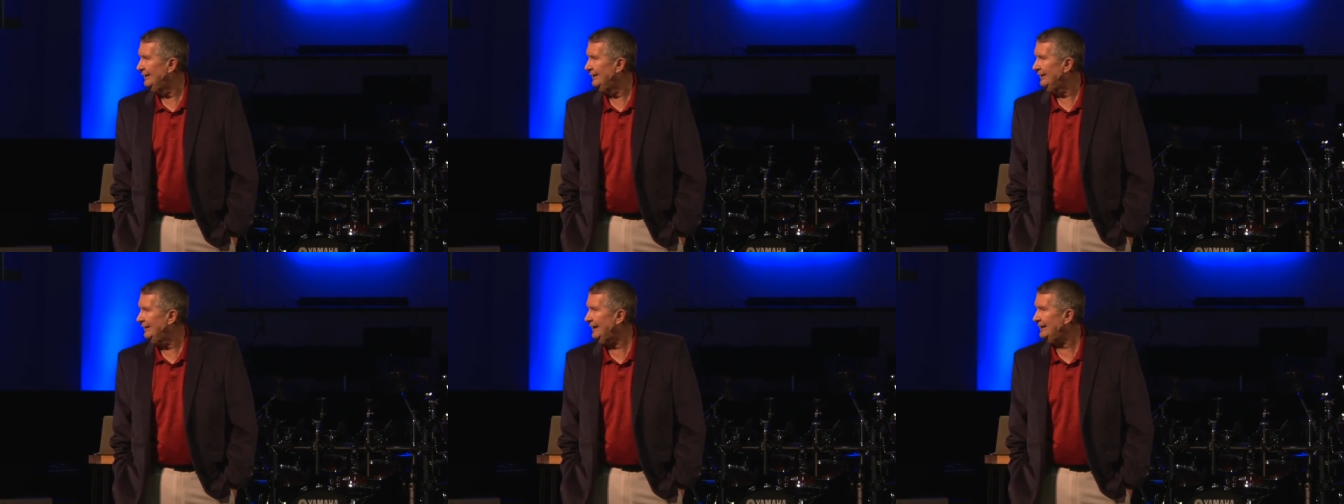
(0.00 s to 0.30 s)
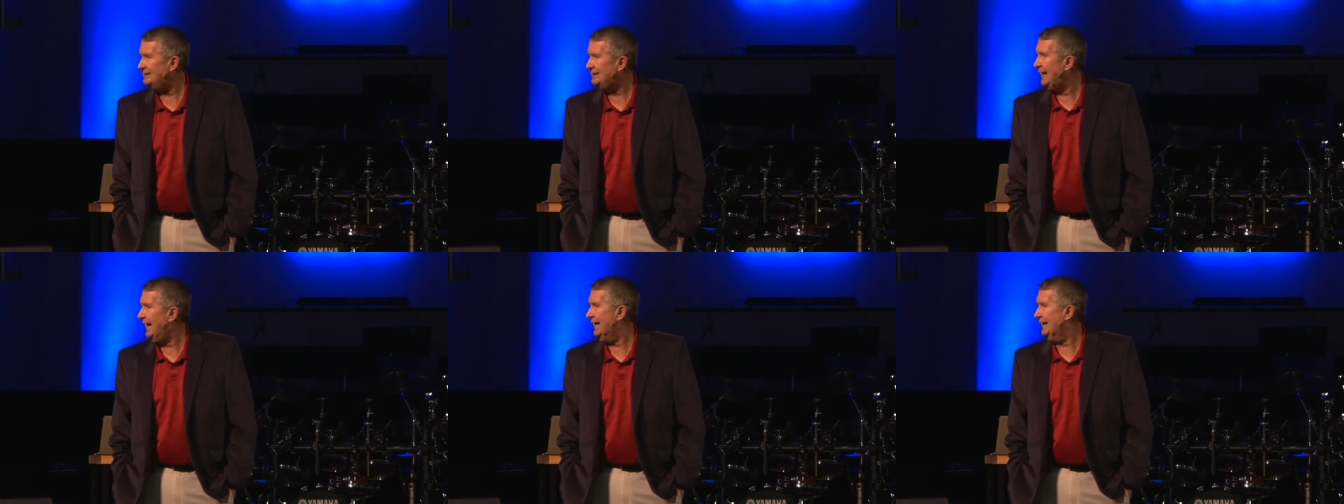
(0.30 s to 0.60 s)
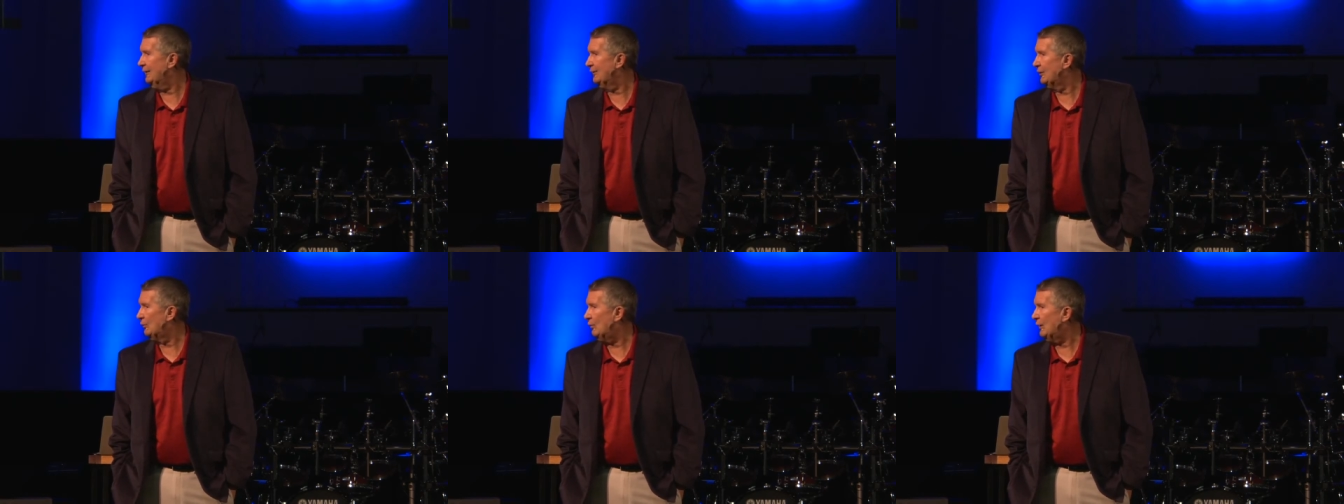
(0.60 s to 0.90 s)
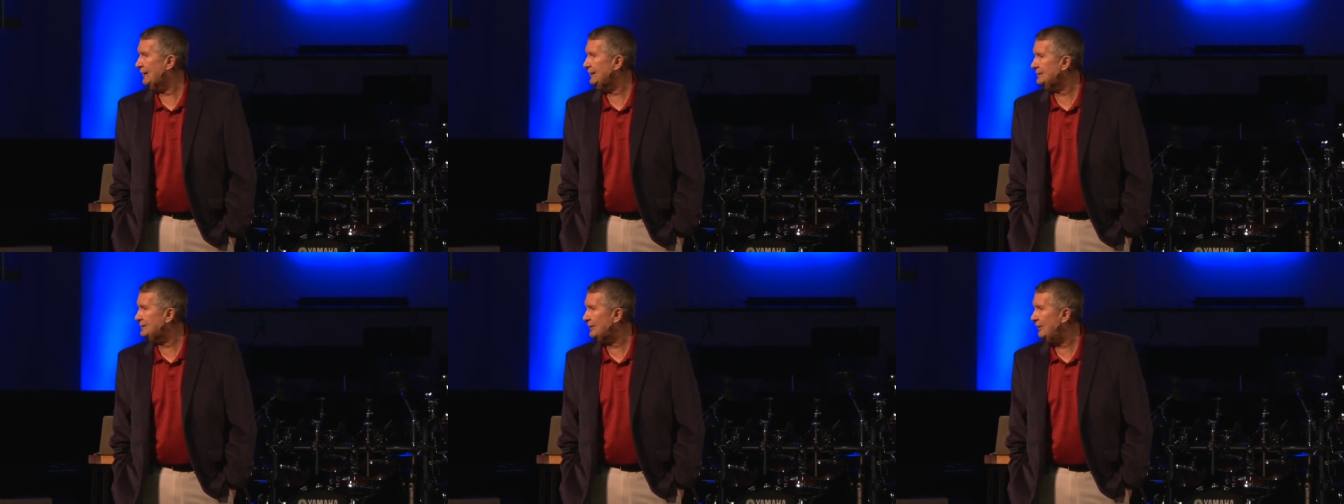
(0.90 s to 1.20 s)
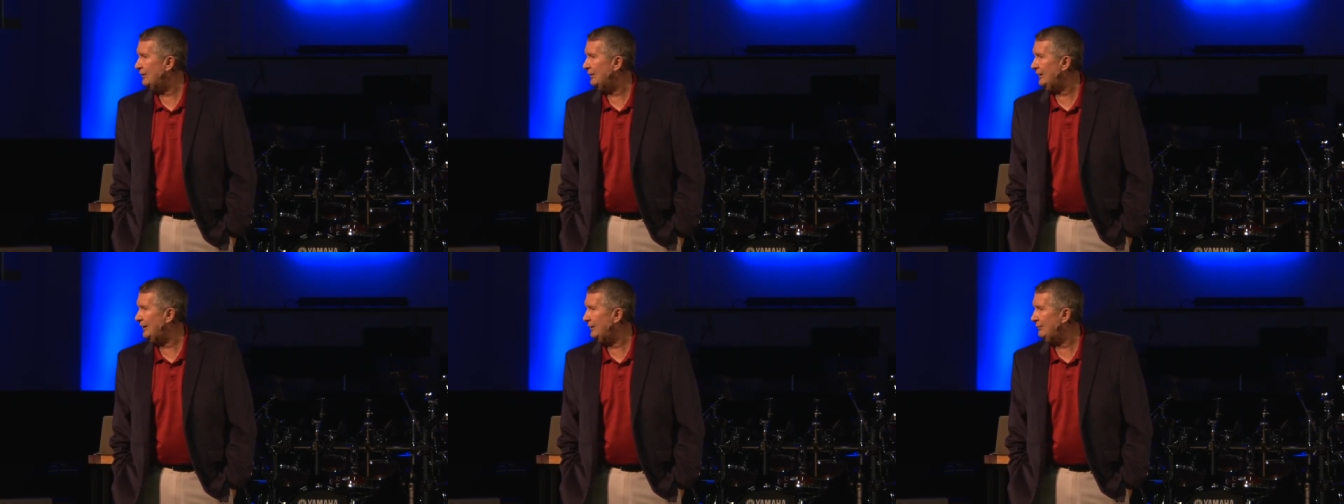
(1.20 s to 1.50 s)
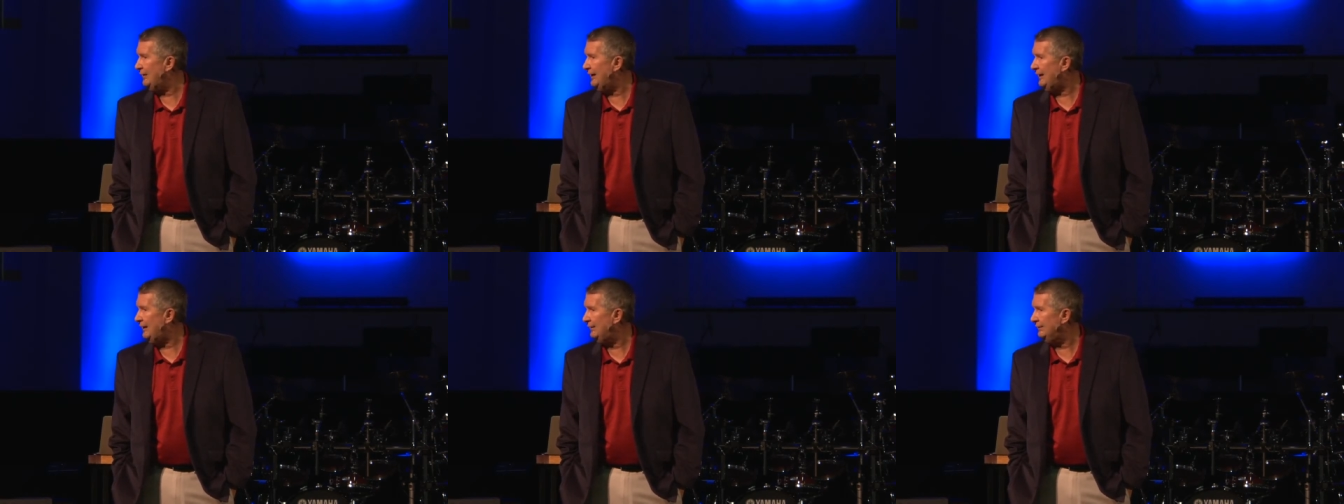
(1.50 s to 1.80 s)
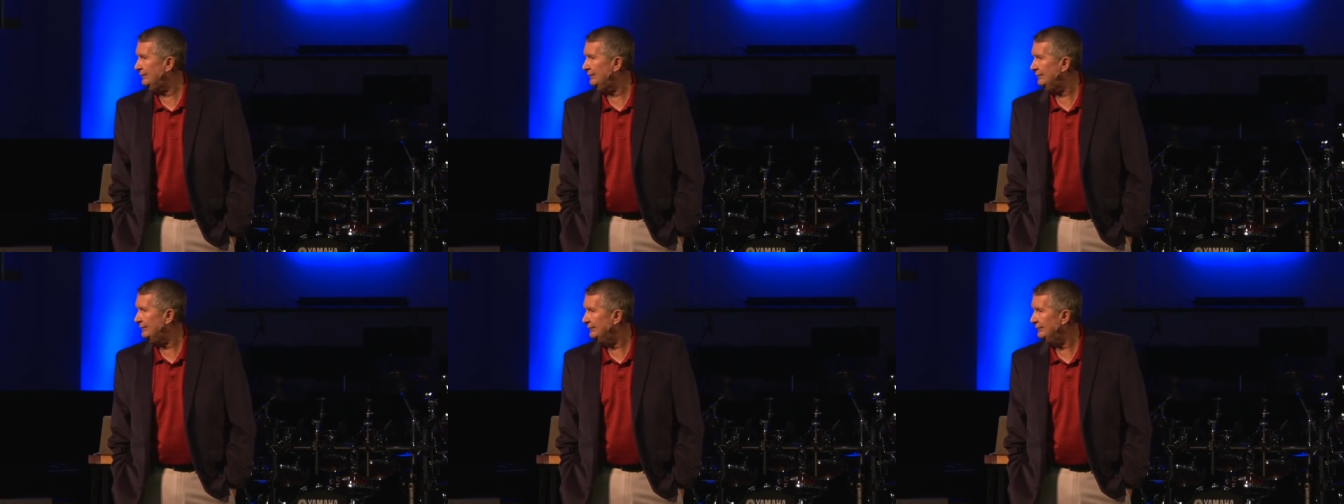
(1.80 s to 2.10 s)
This guy don't know what he's talking about.
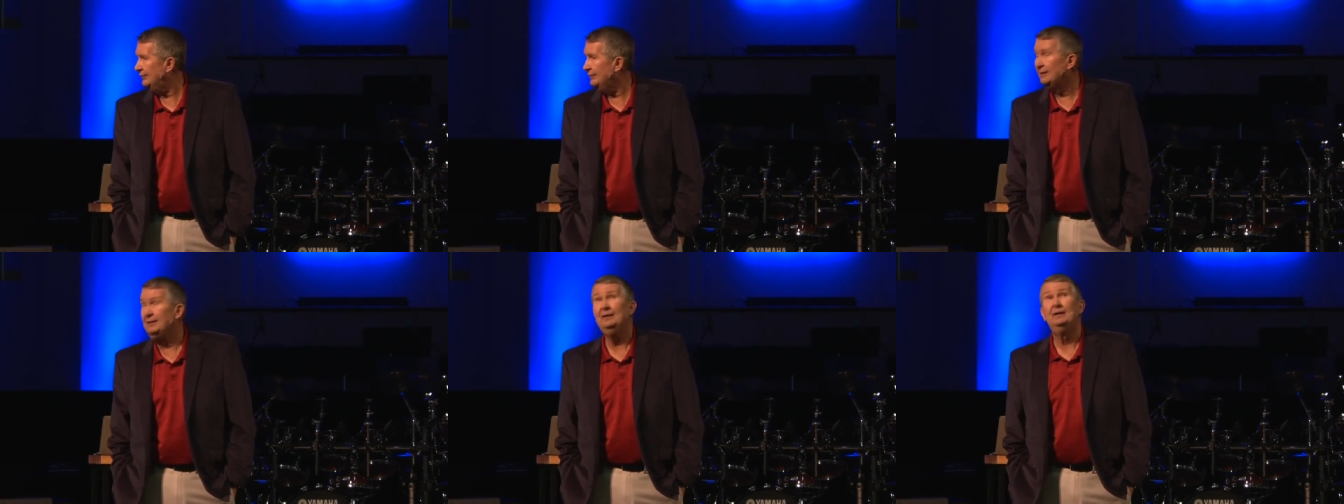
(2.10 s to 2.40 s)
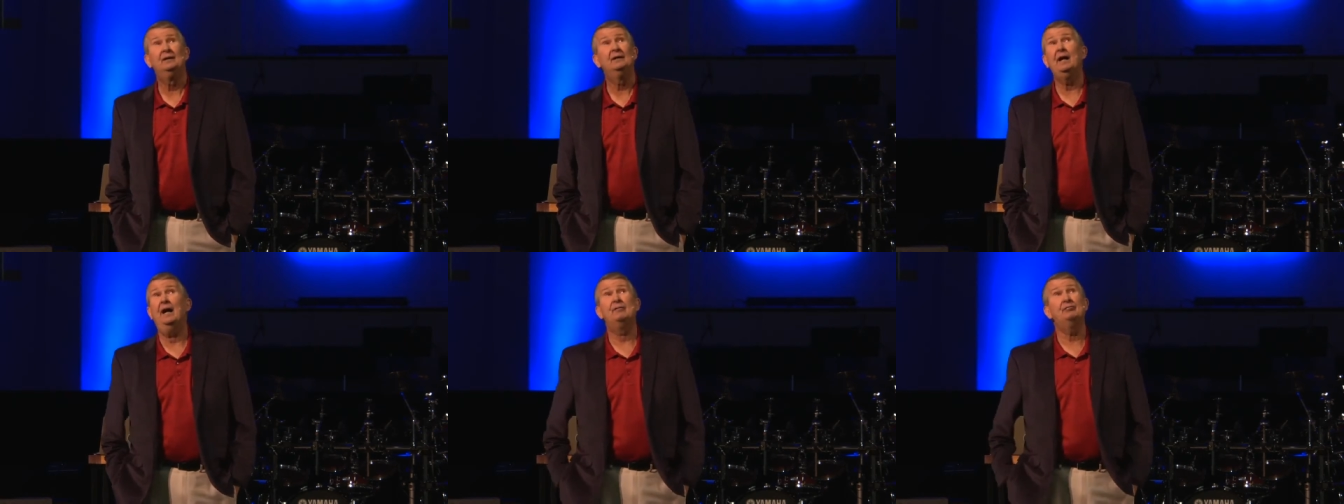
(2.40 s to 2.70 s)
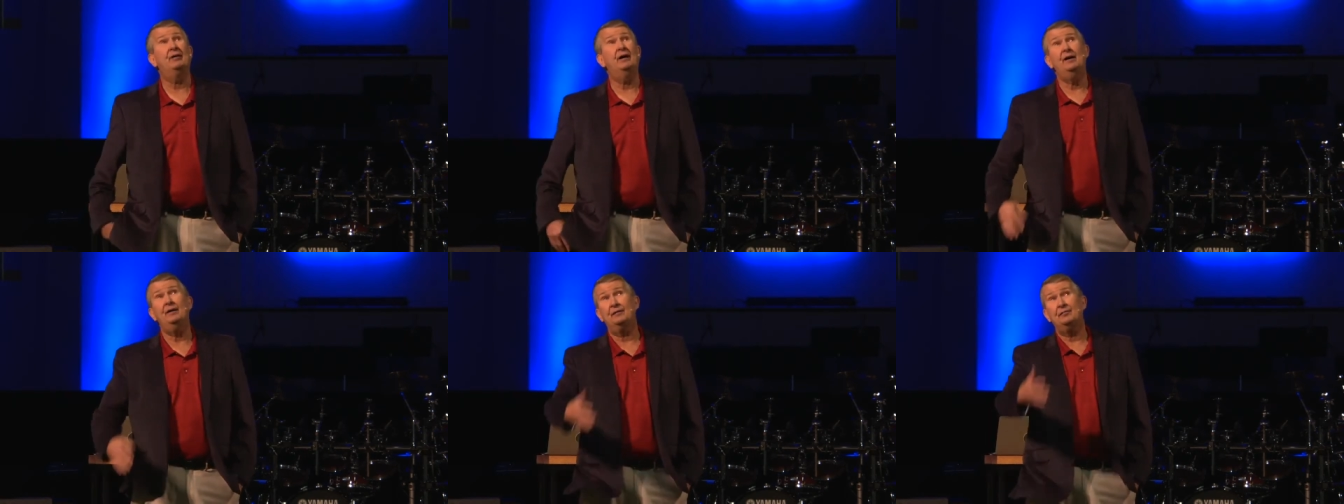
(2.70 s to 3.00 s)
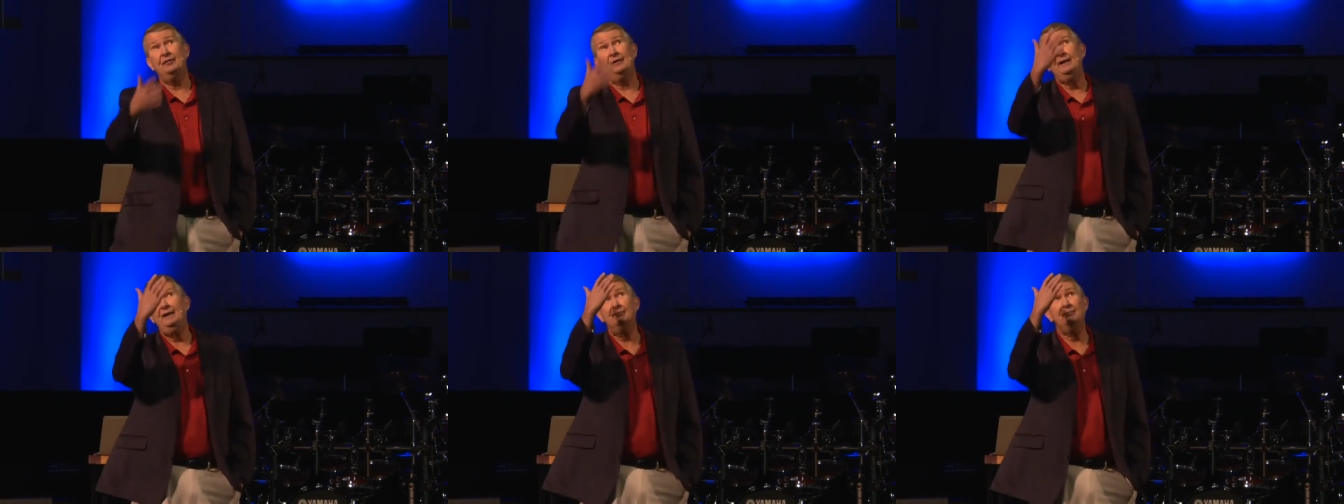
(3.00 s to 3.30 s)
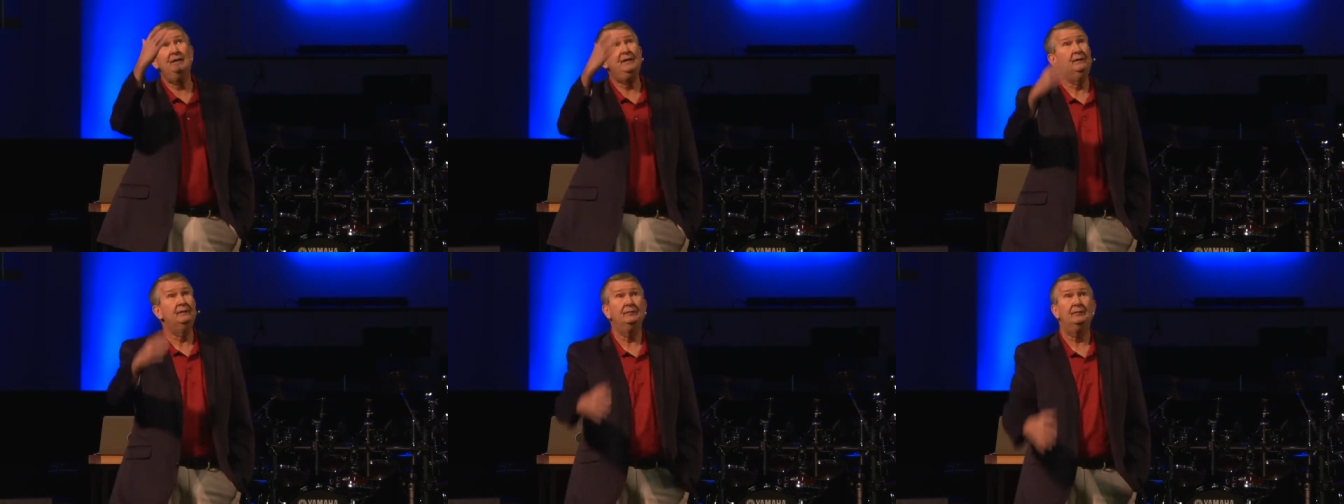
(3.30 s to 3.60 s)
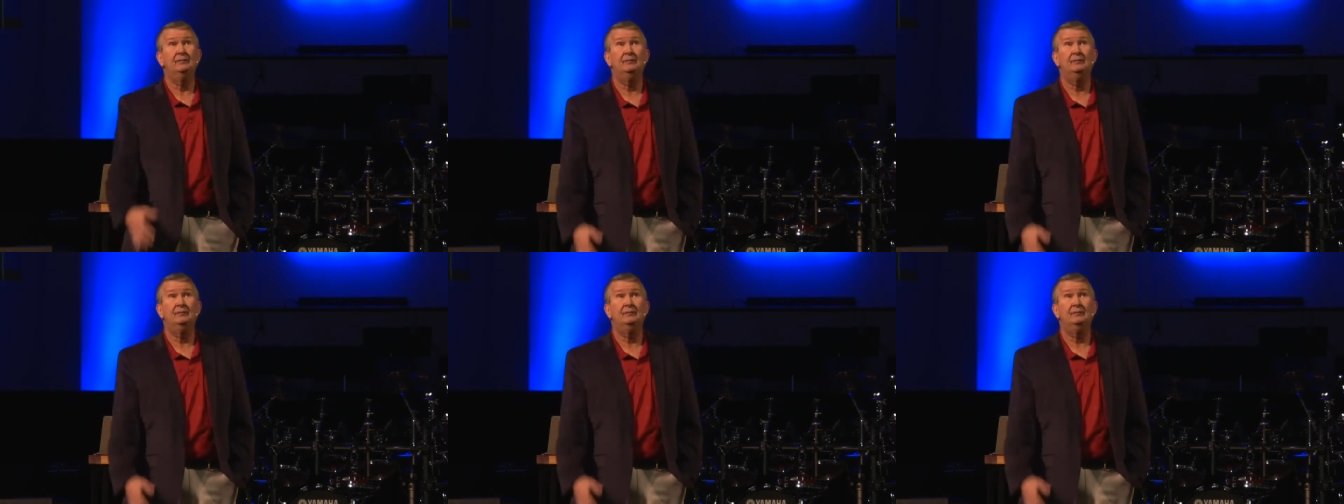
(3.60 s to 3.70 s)
Hey, Father, forgive me.